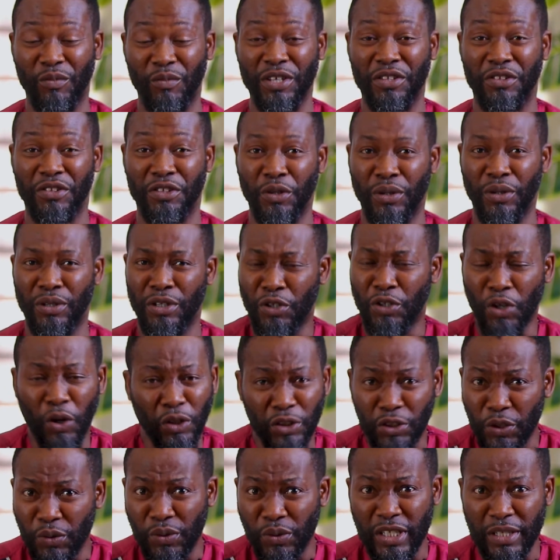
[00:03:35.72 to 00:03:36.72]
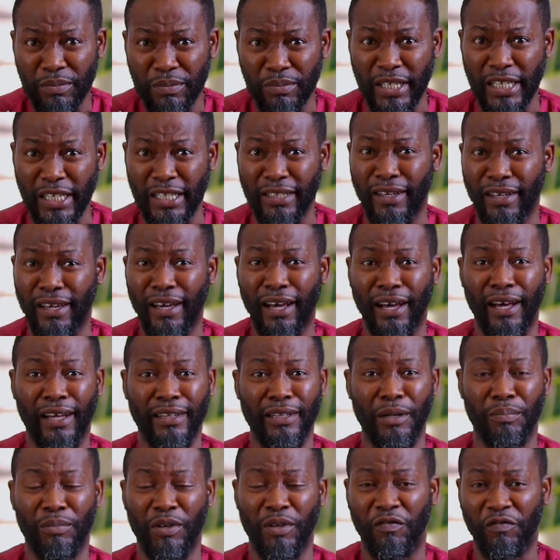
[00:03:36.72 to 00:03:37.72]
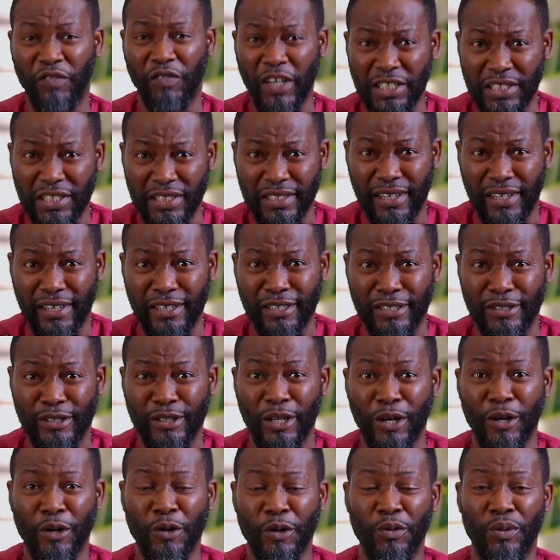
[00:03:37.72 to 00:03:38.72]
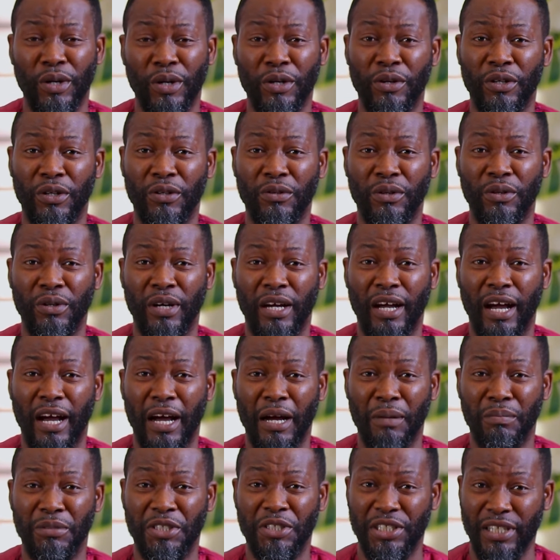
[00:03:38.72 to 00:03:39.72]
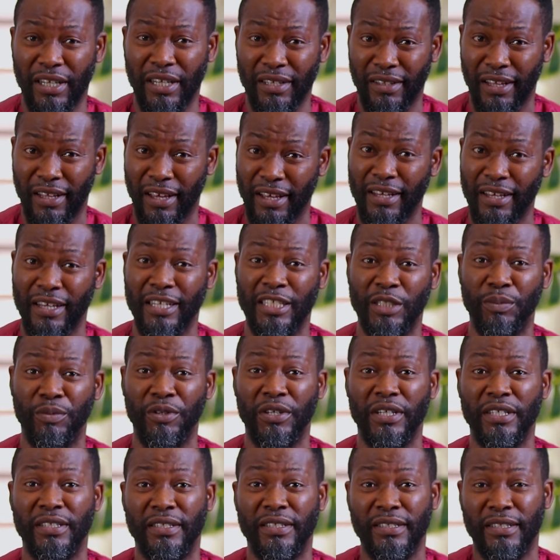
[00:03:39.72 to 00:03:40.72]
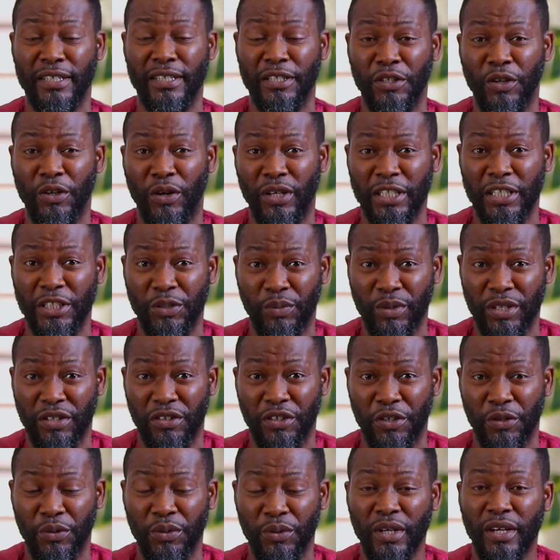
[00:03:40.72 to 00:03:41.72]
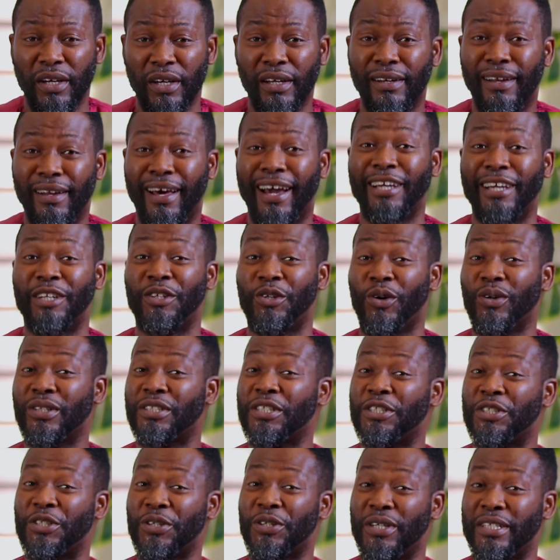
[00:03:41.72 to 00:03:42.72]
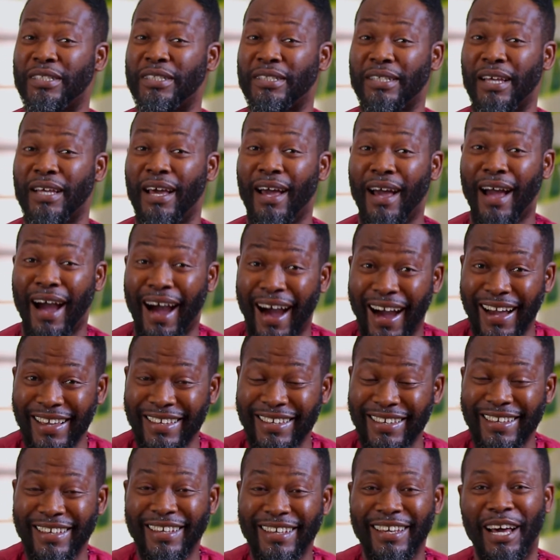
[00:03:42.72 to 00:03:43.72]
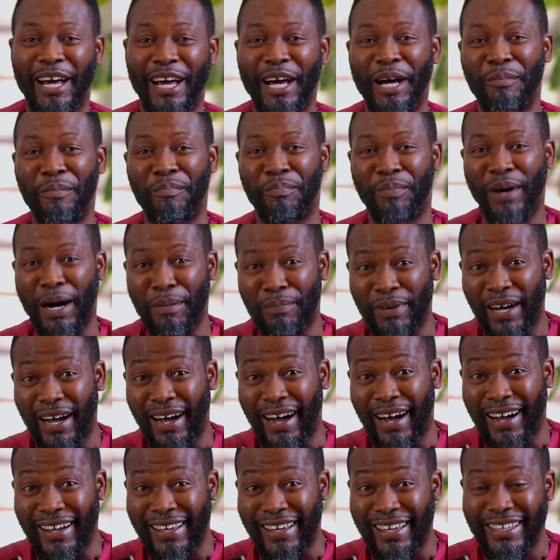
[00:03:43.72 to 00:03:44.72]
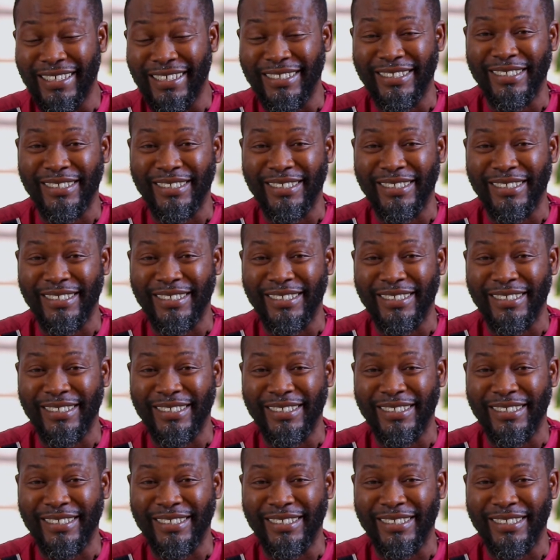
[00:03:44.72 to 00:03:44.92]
then now you have to think creatively and see how best you can get the best out of what you have. So I first of all found out